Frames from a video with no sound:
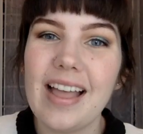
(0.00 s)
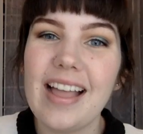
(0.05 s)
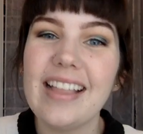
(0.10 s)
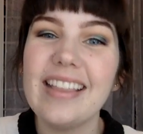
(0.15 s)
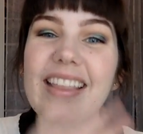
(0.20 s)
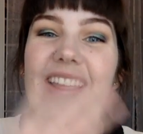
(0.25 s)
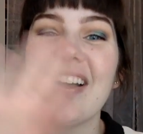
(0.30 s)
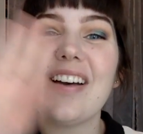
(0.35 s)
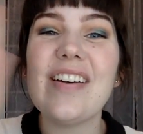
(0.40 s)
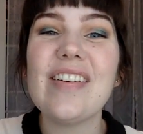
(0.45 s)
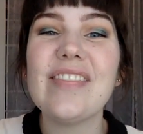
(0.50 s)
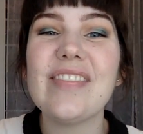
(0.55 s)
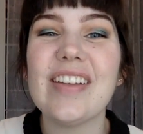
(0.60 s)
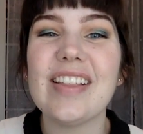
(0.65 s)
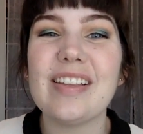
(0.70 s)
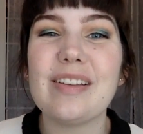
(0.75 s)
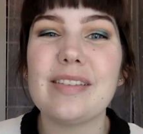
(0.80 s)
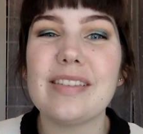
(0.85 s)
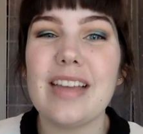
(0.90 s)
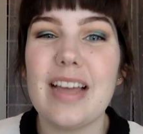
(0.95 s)
Hello,
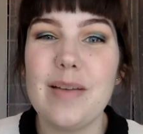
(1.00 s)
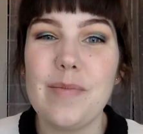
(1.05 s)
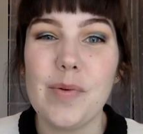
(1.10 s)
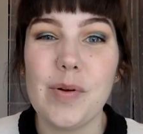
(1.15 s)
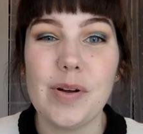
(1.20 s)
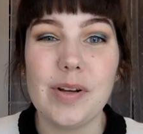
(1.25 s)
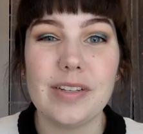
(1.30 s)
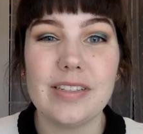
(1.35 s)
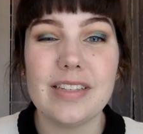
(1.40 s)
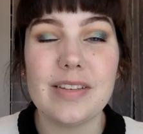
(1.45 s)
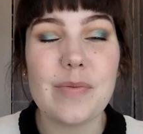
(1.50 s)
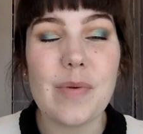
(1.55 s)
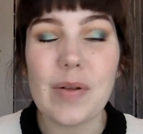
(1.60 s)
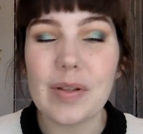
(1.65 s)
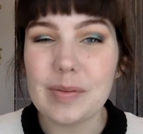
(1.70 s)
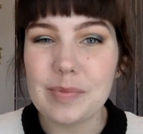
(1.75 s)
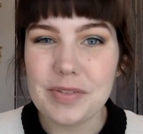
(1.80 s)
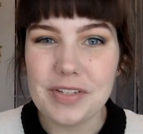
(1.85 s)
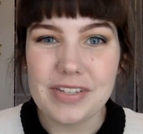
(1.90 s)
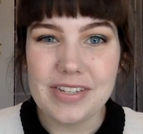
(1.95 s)
fellow cyborgs, and
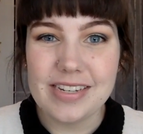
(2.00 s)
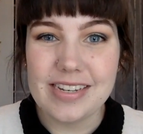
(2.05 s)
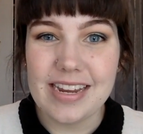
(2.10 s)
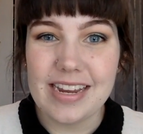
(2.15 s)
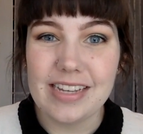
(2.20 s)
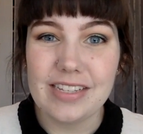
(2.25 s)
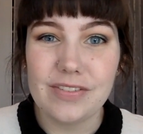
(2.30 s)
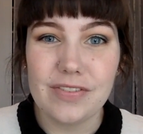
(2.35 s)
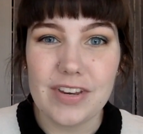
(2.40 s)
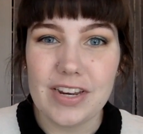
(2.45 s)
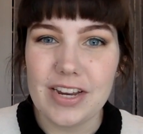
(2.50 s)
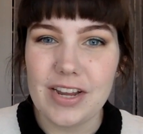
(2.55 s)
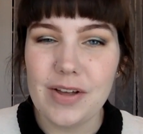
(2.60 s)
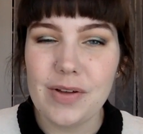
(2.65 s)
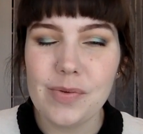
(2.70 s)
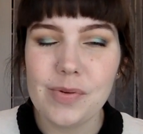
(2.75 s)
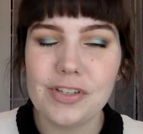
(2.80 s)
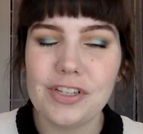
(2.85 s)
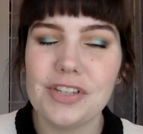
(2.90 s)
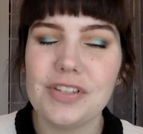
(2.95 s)
welcome to today's
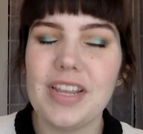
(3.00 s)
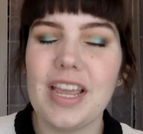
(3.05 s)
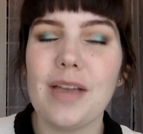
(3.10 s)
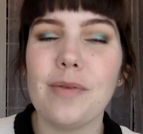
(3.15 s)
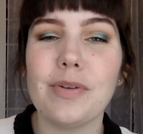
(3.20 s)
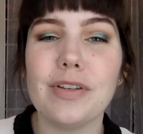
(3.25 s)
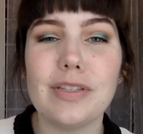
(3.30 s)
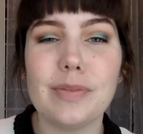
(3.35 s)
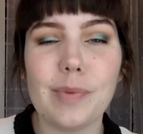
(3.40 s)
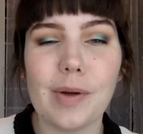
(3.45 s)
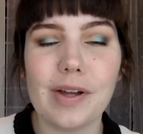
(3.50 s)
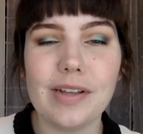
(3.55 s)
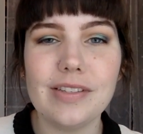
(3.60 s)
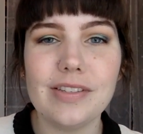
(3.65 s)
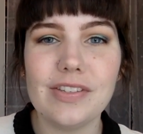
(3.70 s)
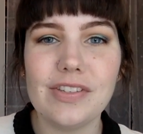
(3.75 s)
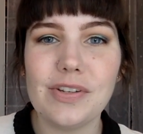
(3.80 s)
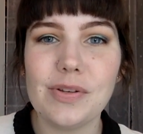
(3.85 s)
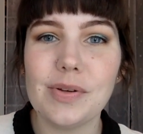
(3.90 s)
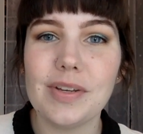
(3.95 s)
video, which is a
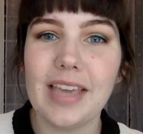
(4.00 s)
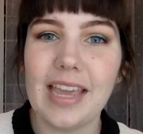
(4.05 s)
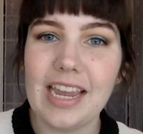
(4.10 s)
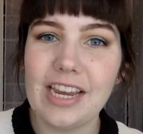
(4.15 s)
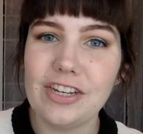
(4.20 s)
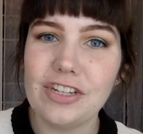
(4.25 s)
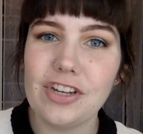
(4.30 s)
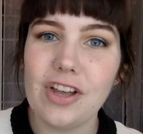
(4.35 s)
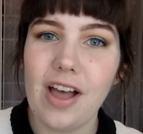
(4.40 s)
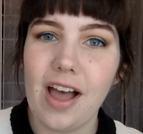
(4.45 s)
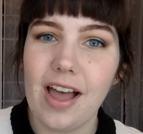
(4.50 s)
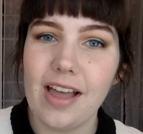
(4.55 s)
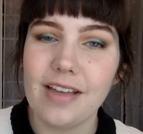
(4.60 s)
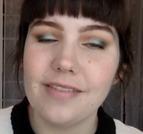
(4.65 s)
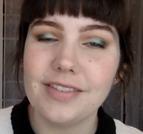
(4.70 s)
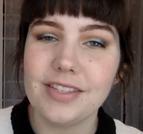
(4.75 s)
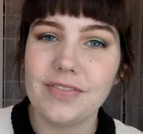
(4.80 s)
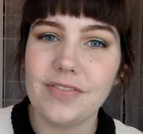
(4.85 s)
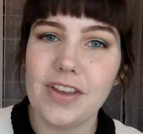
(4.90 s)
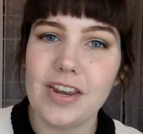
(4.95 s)
response to Acacia
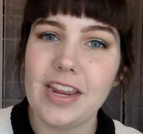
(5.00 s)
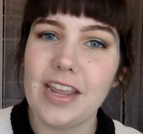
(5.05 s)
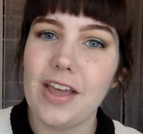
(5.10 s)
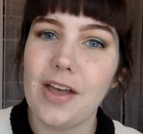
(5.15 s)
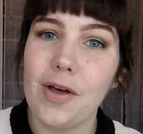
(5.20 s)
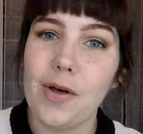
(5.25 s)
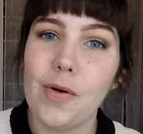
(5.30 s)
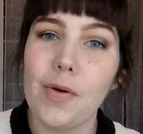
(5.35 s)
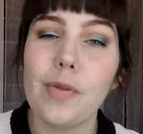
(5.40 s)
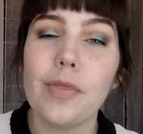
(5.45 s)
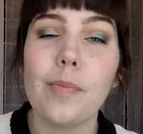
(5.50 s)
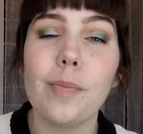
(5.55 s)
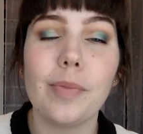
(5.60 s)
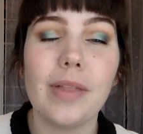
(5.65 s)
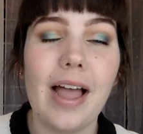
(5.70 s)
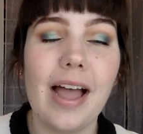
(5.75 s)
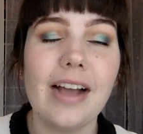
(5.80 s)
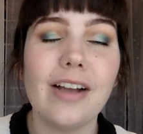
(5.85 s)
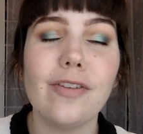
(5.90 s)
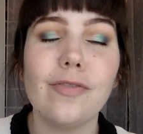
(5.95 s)
Ives' video,
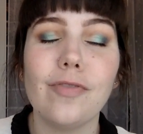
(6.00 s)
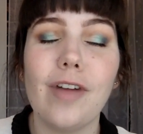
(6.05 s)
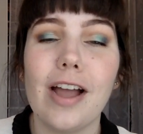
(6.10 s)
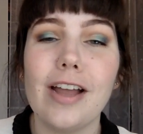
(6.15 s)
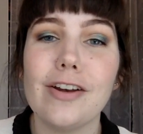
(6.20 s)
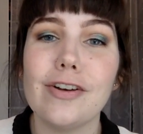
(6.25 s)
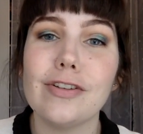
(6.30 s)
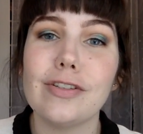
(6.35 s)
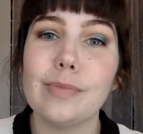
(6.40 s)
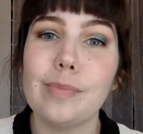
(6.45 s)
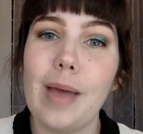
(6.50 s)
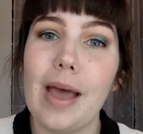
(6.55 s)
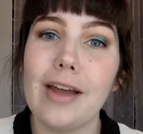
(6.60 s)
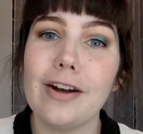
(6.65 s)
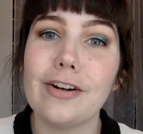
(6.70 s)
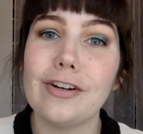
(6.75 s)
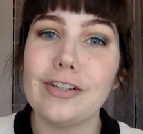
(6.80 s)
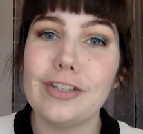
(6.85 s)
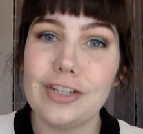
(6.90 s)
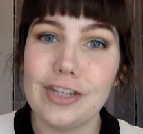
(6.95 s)
Black Writers
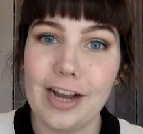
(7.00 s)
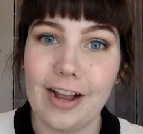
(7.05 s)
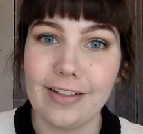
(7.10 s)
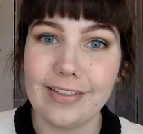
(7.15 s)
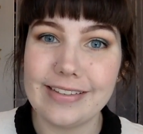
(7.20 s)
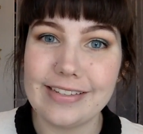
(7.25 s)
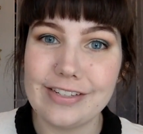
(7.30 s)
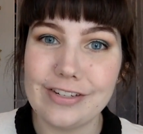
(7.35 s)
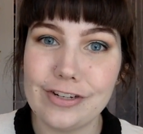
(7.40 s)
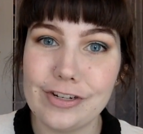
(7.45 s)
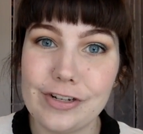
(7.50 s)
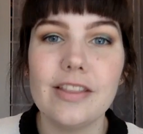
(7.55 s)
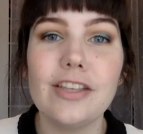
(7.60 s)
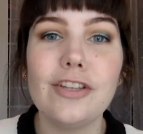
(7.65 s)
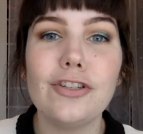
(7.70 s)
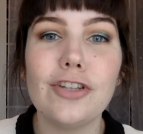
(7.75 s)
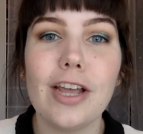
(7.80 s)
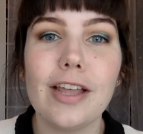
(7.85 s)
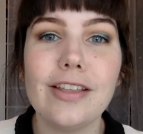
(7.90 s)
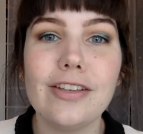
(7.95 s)
Matter Challenge.
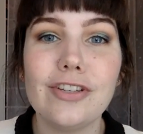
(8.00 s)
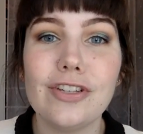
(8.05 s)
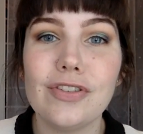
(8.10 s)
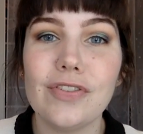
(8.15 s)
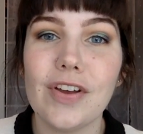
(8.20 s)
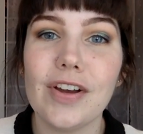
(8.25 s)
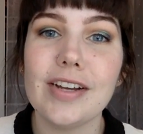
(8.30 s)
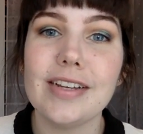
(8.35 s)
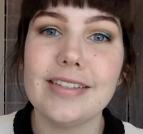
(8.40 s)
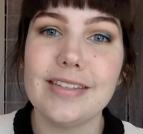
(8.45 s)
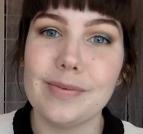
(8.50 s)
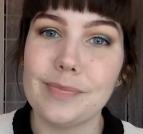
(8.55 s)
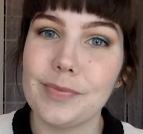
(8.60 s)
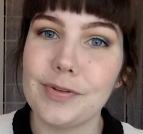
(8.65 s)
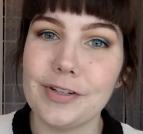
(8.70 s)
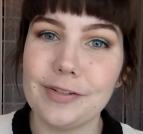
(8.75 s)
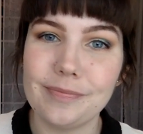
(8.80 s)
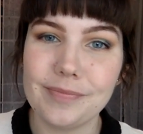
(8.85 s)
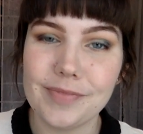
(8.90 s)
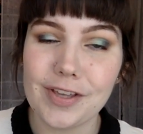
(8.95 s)
This challenge is very
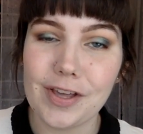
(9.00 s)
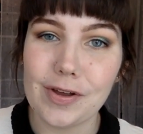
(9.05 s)
simple.